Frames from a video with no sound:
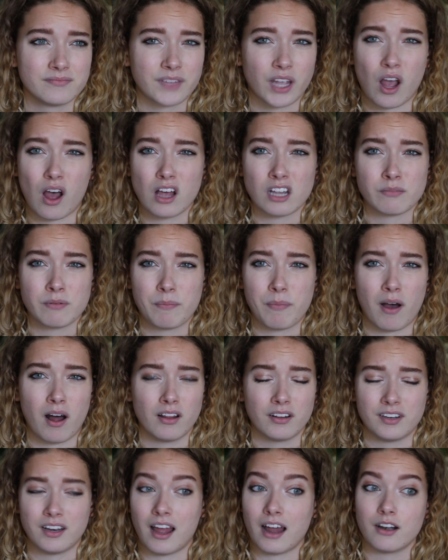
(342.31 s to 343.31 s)

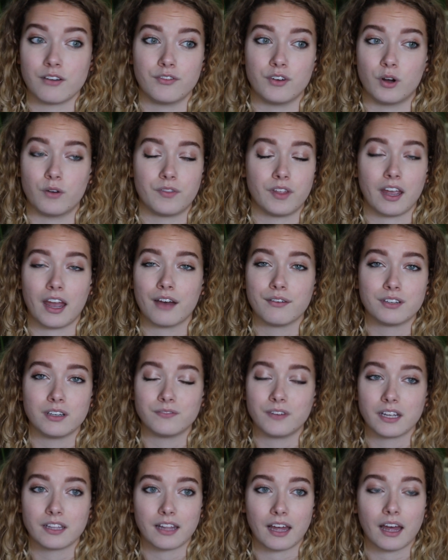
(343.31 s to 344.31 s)
Cosmopolitan, I don't even know if they have
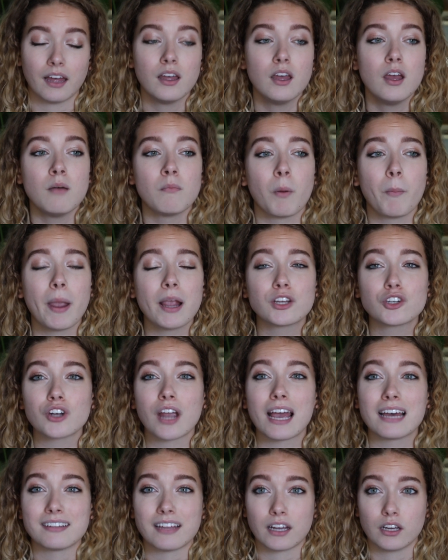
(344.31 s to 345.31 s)
stuff like that, but make sure
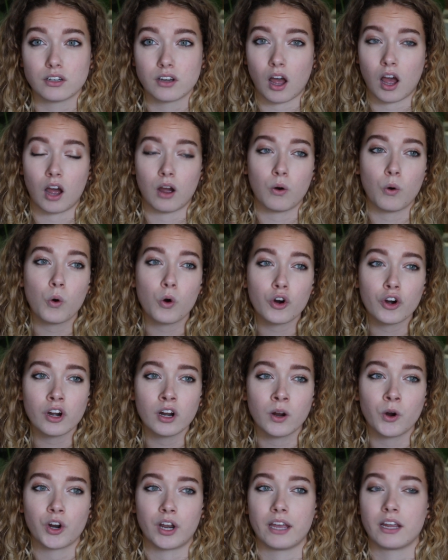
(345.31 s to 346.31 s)
it has like a
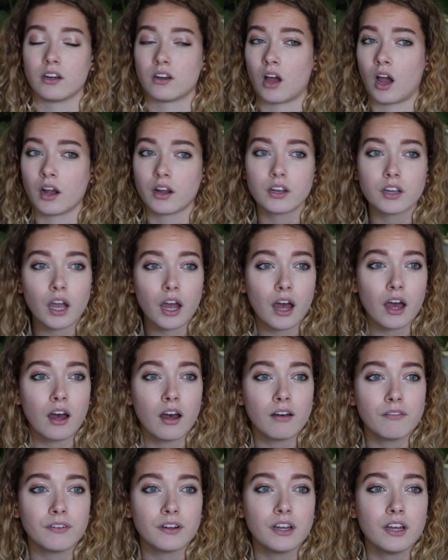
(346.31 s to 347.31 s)
.org or like a
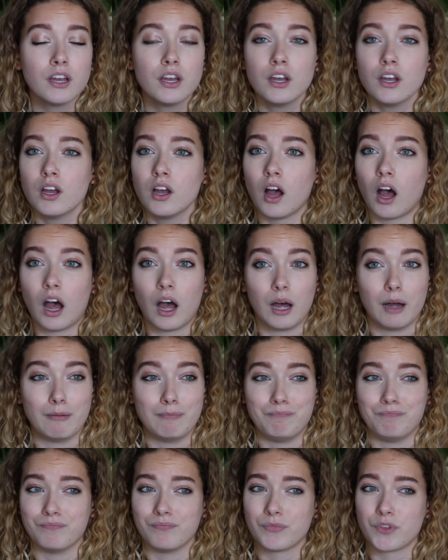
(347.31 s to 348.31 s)
.gov.
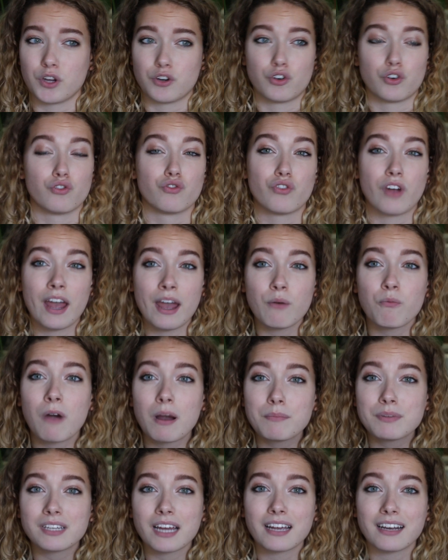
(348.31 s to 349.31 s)
The Tourette
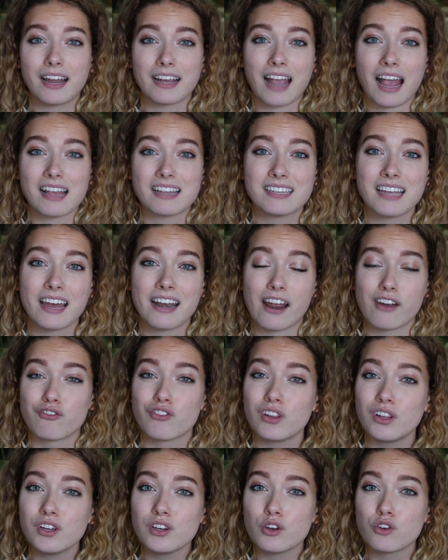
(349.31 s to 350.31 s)
website, like I said, I
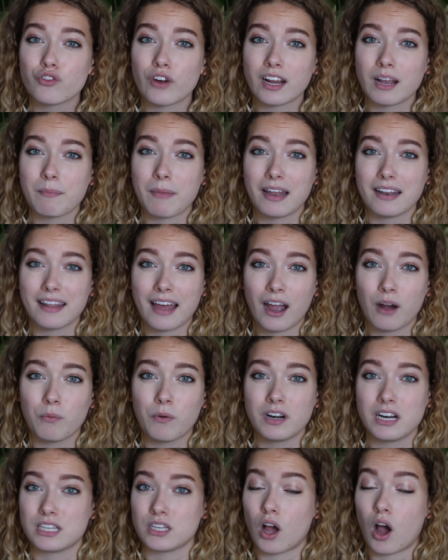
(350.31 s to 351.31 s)
really do recommend that
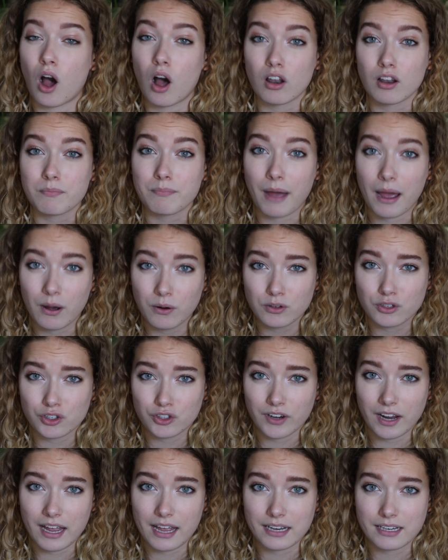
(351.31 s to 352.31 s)
one. It's all about
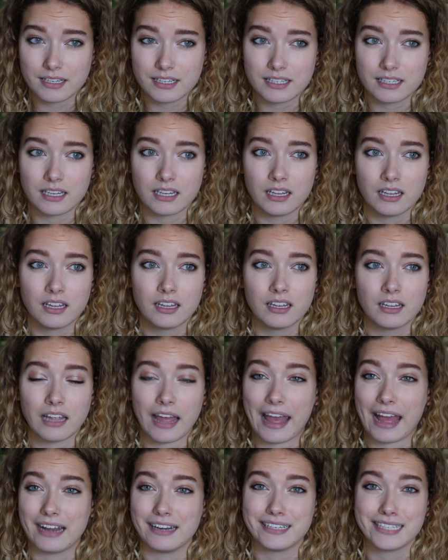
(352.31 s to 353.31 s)
Tourette's
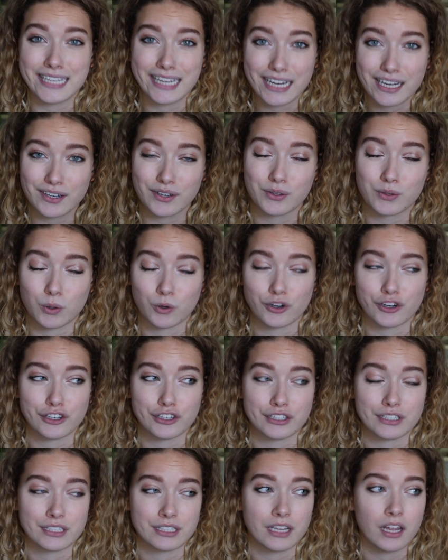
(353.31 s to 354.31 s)
and tic
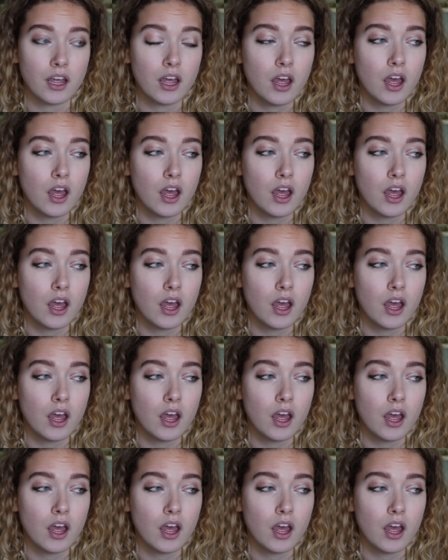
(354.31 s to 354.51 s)
disorders.